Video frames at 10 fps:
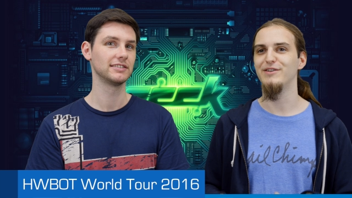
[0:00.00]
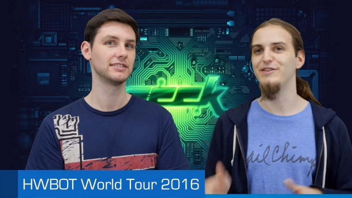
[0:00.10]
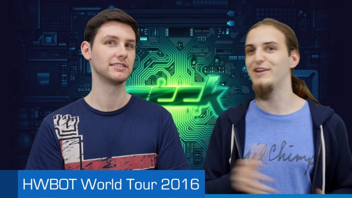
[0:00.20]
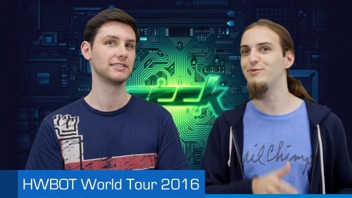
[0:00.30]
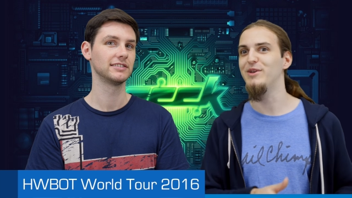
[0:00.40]

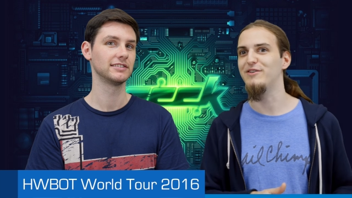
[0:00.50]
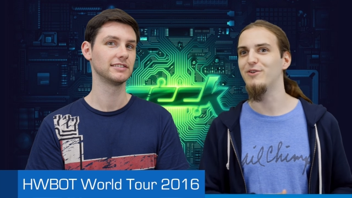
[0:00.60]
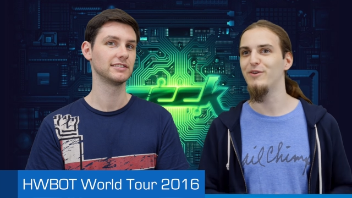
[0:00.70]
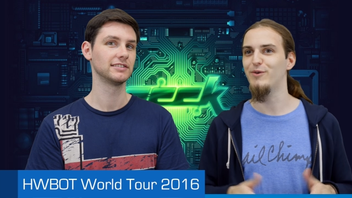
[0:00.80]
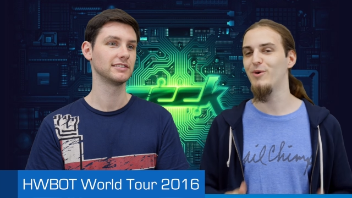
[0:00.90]
Speaker 1: next week.
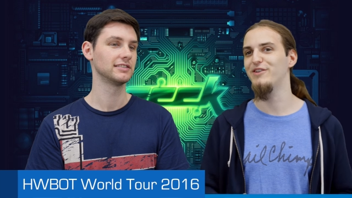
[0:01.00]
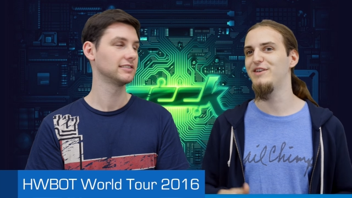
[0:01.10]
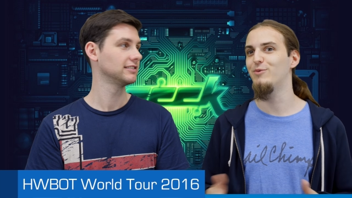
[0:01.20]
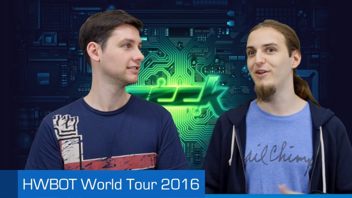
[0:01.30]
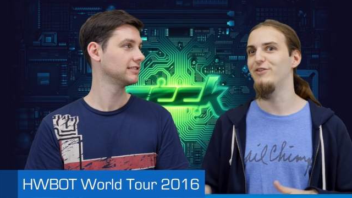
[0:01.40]
So if you want to
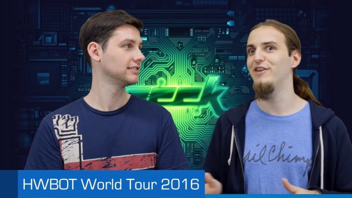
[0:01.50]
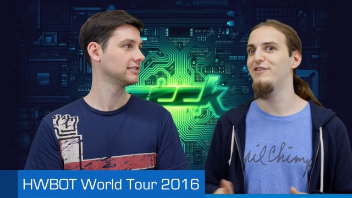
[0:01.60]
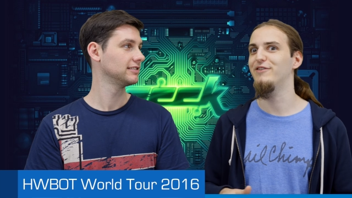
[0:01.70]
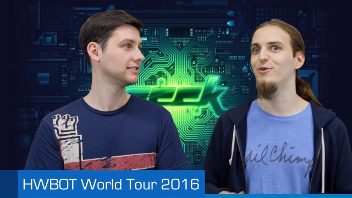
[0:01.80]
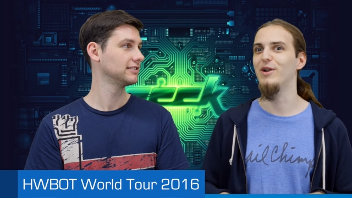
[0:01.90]
see what
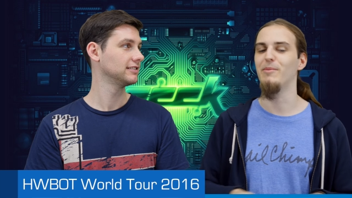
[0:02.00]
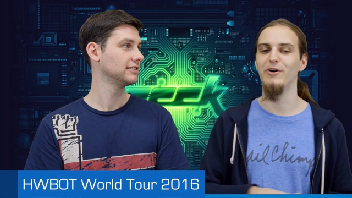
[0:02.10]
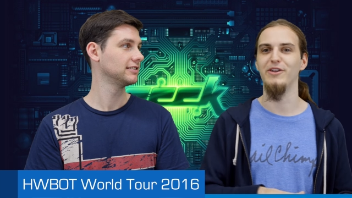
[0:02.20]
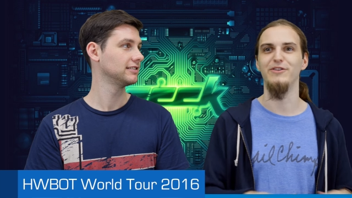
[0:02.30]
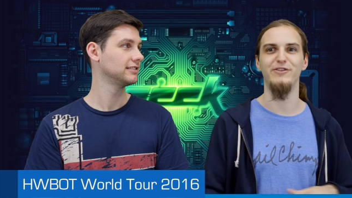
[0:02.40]
this is all
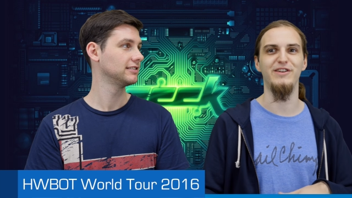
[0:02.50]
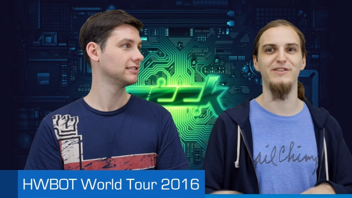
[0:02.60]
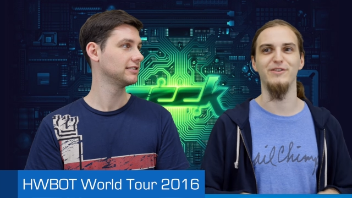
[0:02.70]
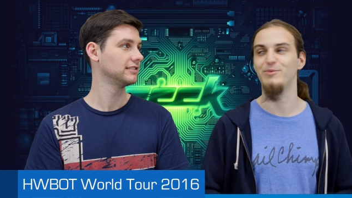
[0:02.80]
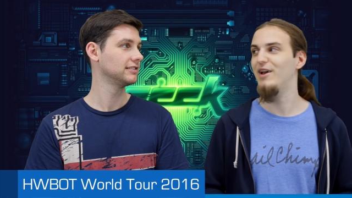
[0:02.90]
about and the
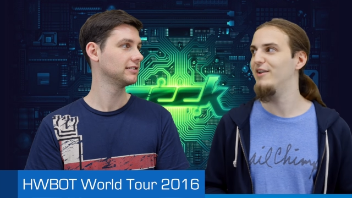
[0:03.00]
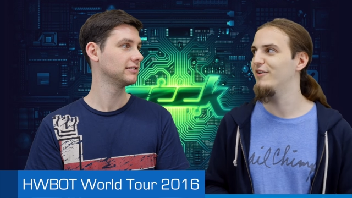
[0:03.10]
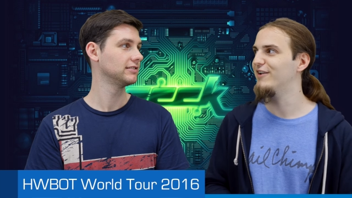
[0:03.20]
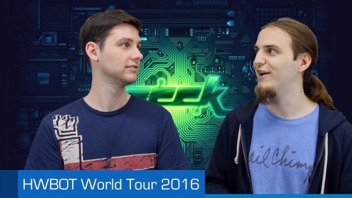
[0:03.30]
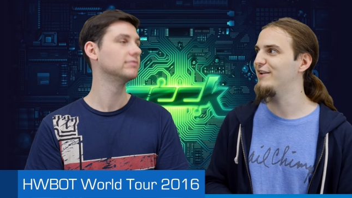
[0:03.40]
teasers we had
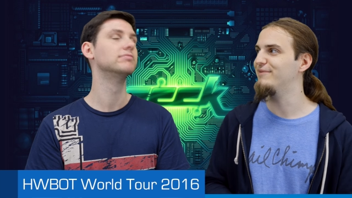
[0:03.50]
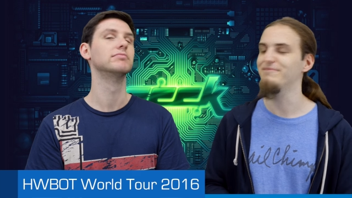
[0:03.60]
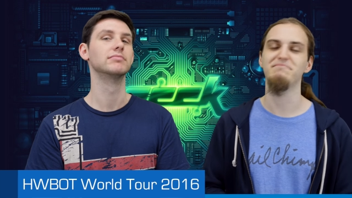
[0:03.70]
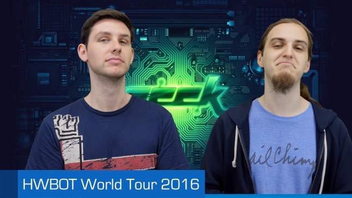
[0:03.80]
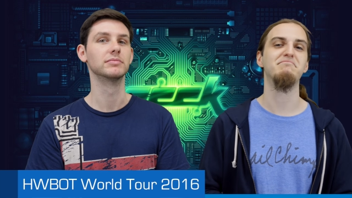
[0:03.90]
online,
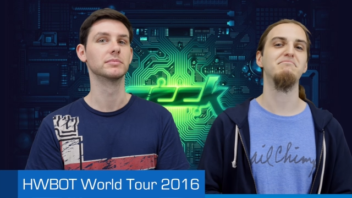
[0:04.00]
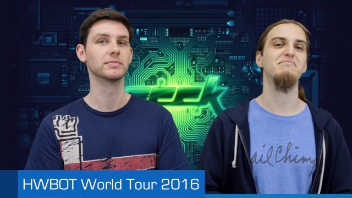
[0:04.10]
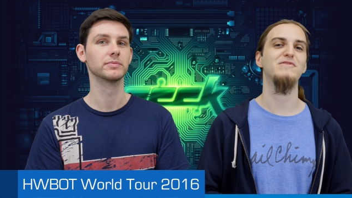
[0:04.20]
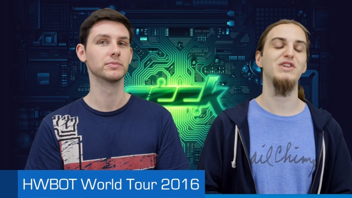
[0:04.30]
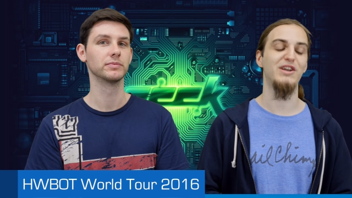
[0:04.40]

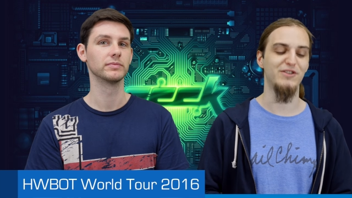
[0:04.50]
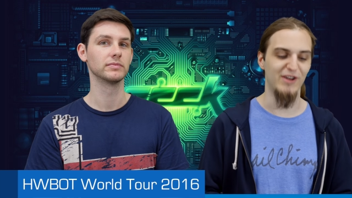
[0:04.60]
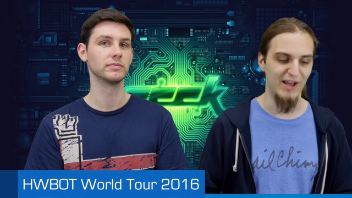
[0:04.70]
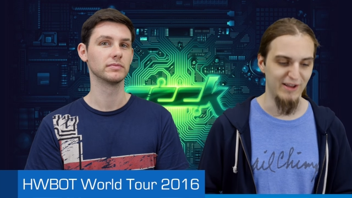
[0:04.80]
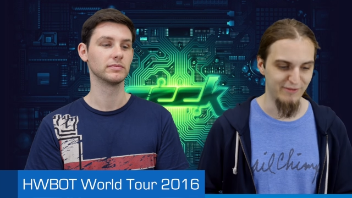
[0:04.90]
check the
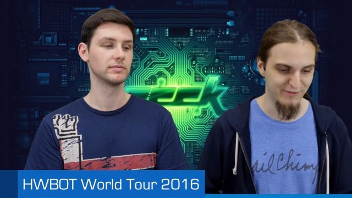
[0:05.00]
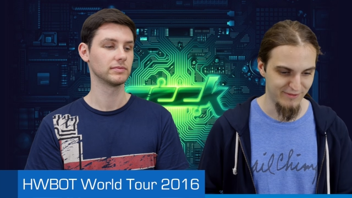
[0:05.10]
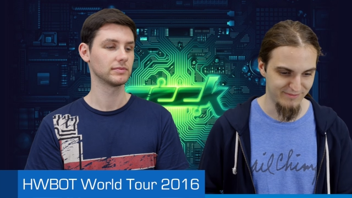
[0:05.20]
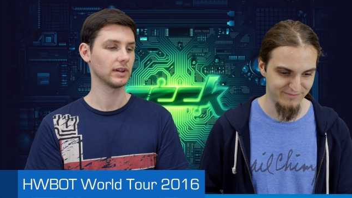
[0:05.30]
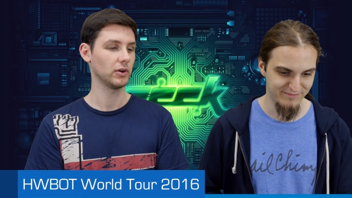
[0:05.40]
live.
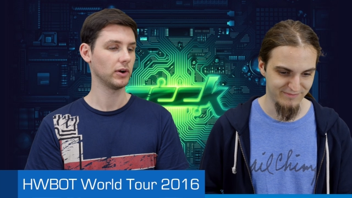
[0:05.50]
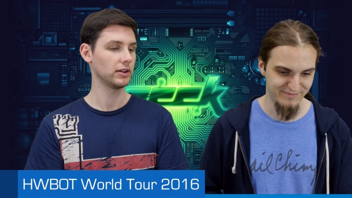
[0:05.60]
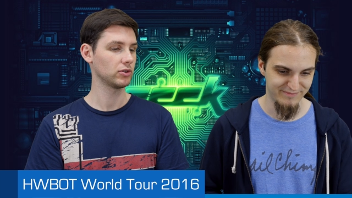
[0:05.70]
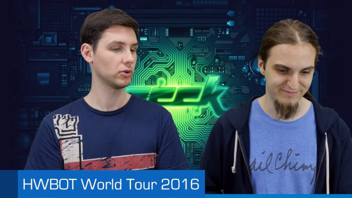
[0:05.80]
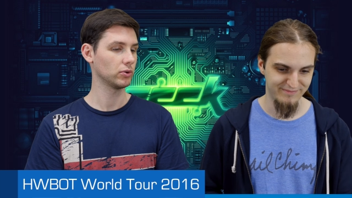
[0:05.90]
Speaker 2: All
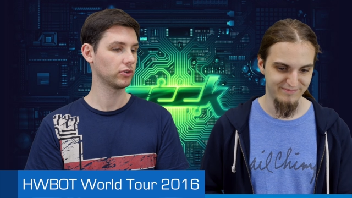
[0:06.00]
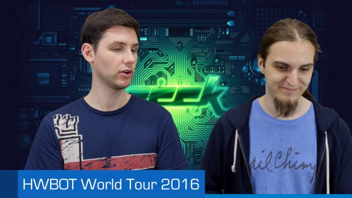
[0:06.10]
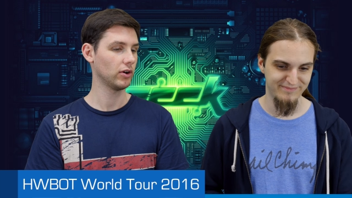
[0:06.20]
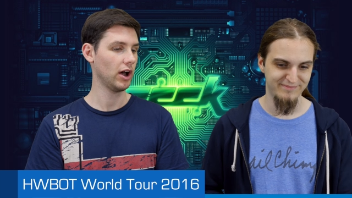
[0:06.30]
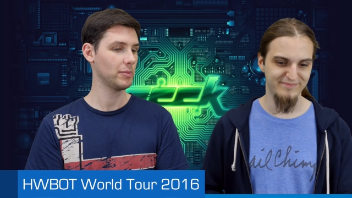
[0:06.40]
right, cool.
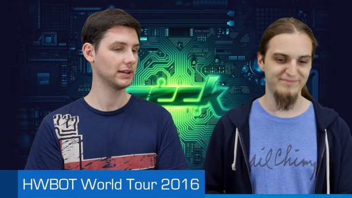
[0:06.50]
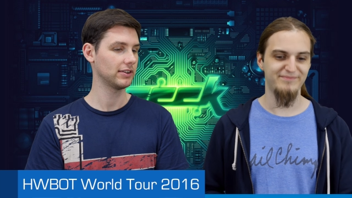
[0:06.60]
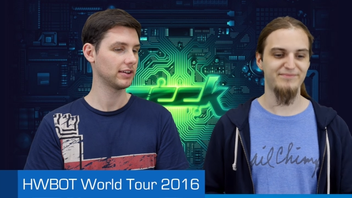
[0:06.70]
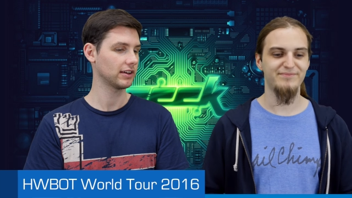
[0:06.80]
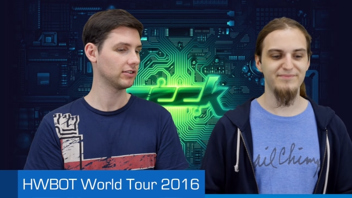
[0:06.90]
So how about the
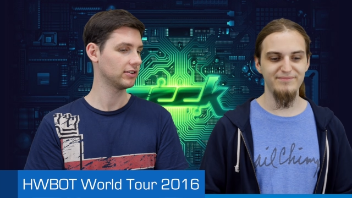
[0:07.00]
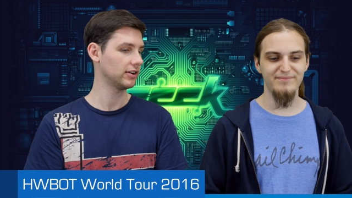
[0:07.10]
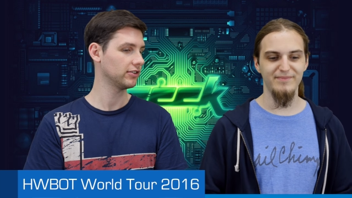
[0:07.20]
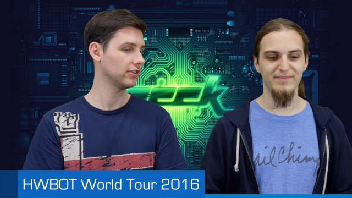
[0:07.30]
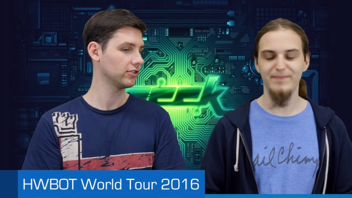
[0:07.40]
tickets? There
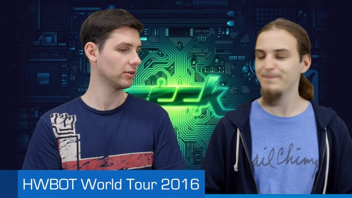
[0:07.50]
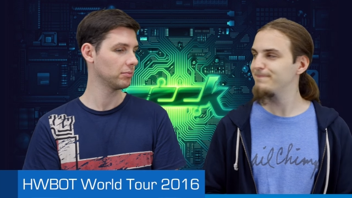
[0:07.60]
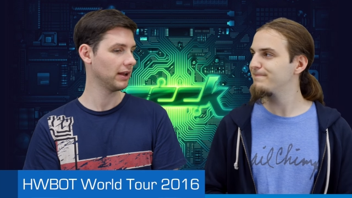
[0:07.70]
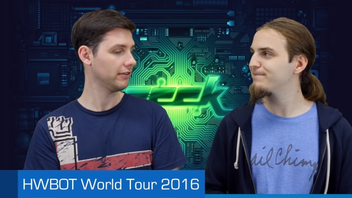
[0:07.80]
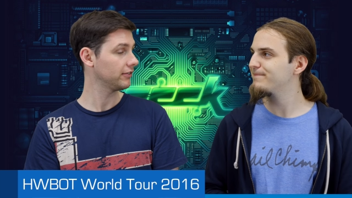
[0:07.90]
is still
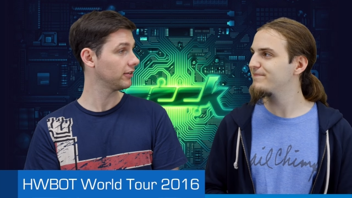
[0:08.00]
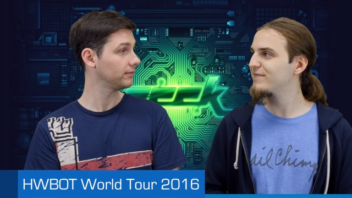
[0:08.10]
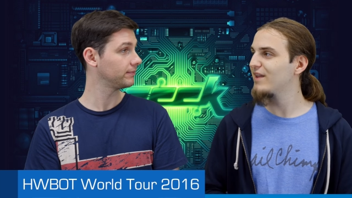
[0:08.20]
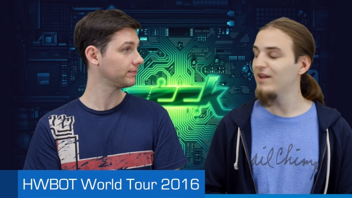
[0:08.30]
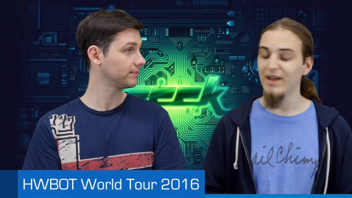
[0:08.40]
some left?
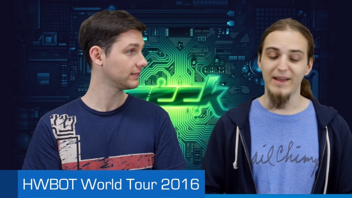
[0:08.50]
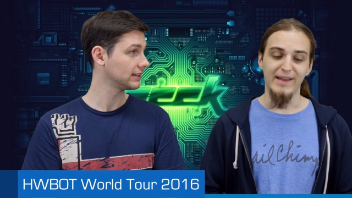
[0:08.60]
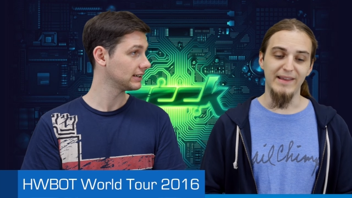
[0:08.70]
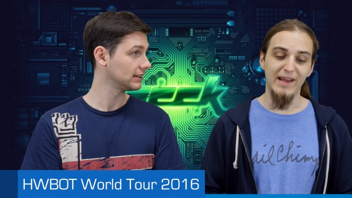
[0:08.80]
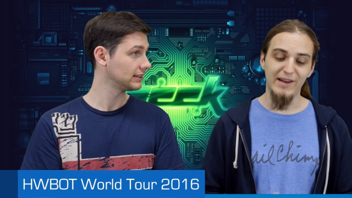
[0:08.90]

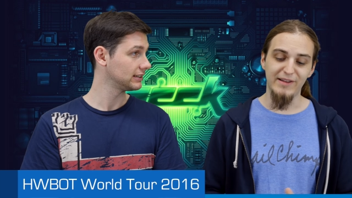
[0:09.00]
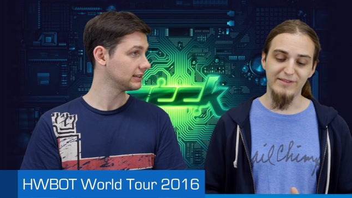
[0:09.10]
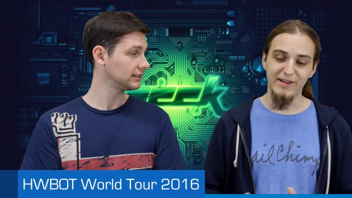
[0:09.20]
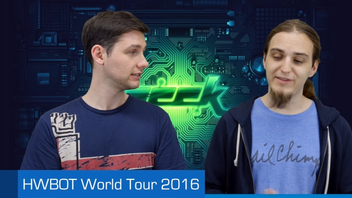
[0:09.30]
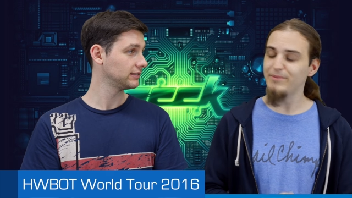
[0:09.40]
Speaker 1: Yeah, there's
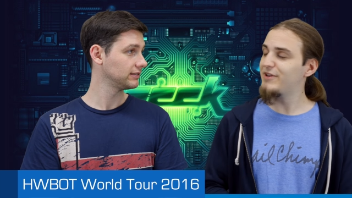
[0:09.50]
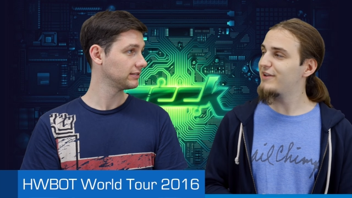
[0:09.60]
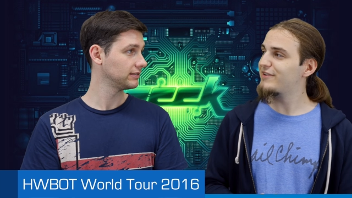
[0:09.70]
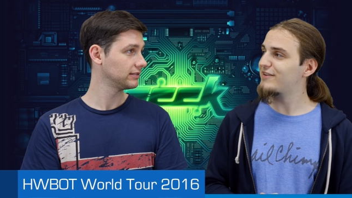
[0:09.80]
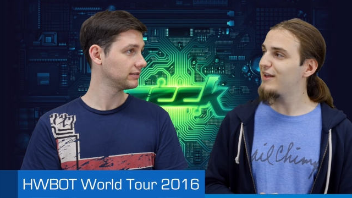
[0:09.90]
still some
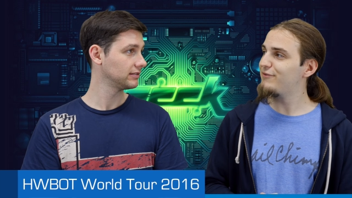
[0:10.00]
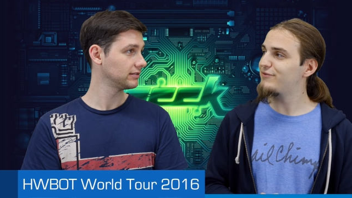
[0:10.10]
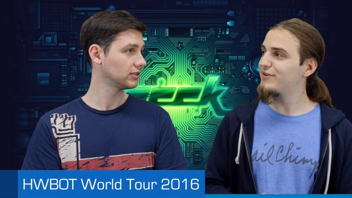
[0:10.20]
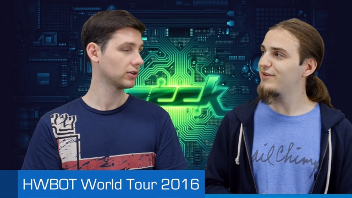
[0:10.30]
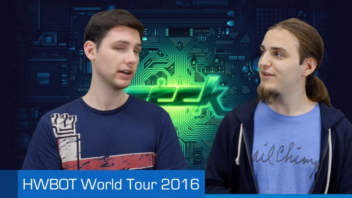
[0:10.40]
tickets
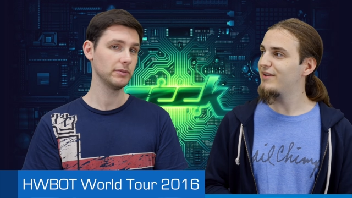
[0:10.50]
left.
Speaker 2: Okay.